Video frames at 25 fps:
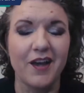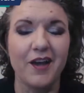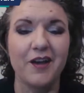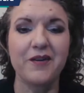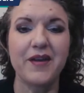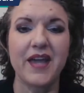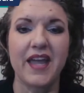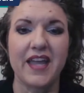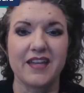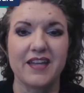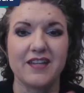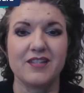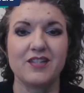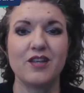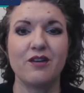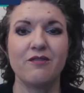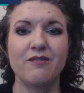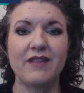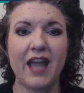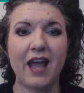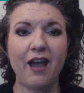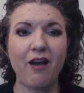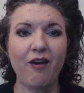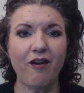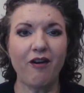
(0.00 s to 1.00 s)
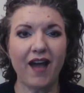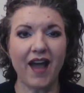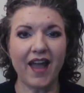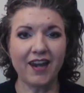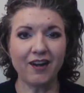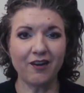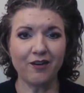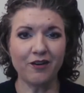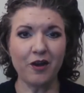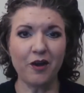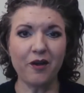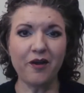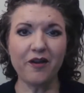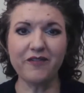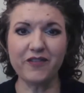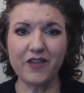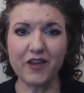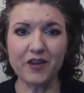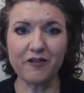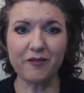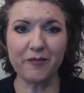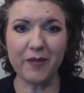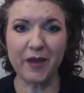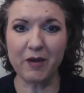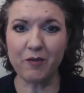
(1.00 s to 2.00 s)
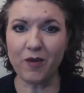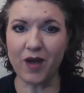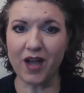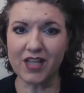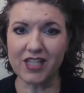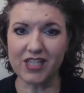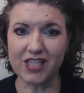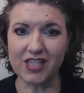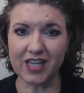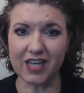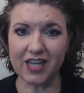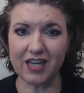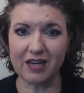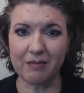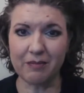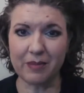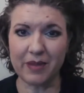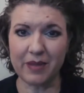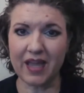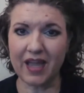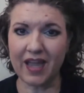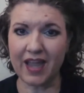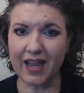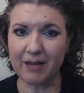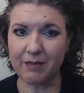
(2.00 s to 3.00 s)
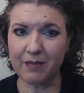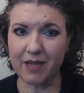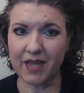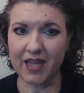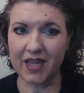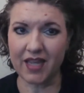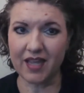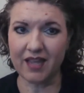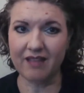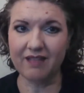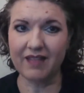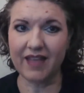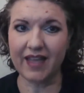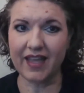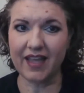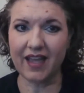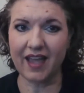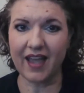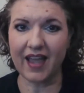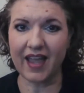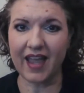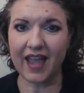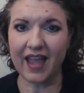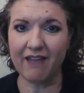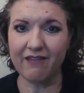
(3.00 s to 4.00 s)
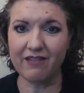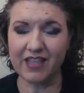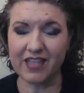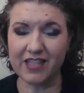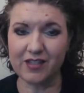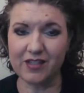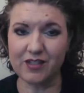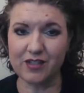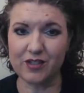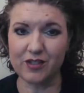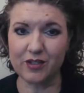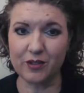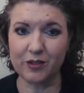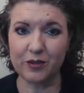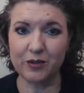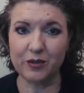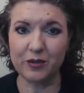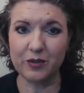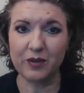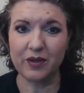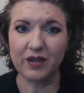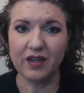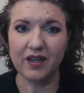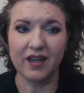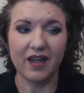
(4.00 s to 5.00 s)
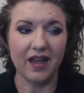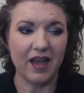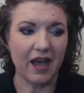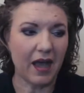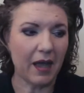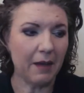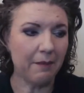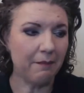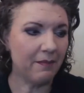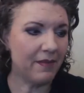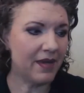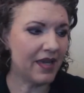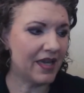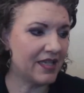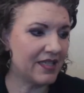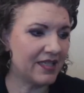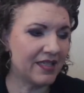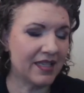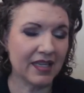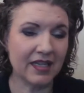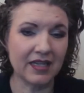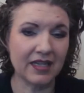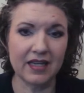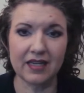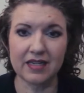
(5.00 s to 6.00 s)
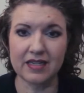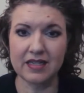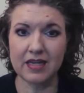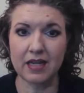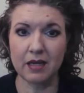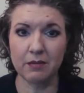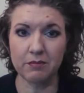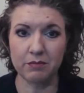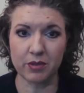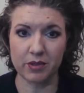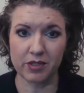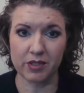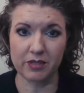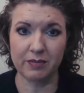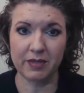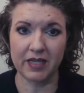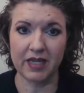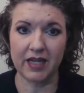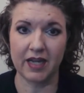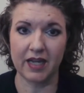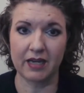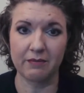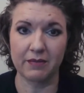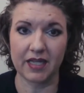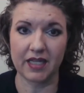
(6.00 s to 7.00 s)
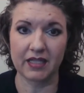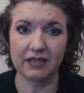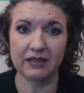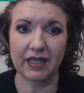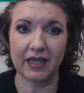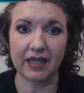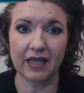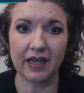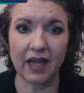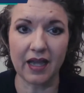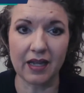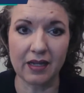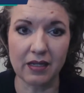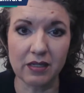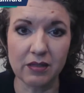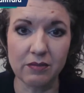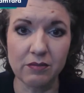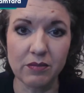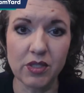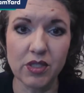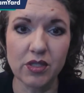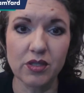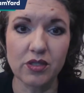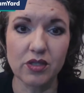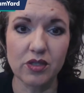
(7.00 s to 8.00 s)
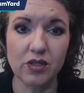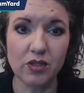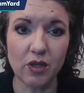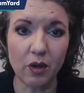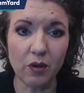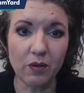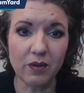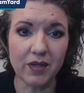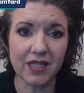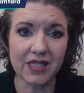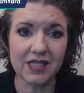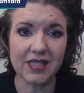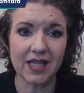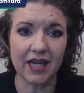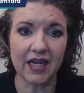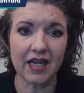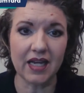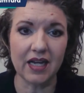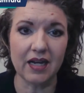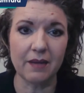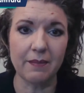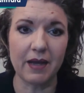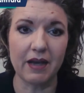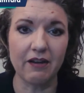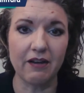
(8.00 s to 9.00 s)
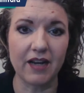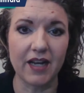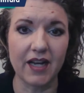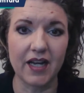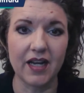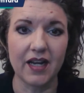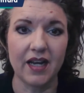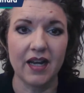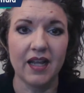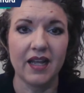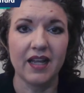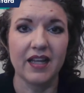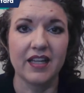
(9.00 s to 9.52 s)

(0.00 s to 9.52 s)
Okay, so now I don't know if you've been watching behind me. Like, I have these two amazing numbers behind me. Like, I am so excited about it.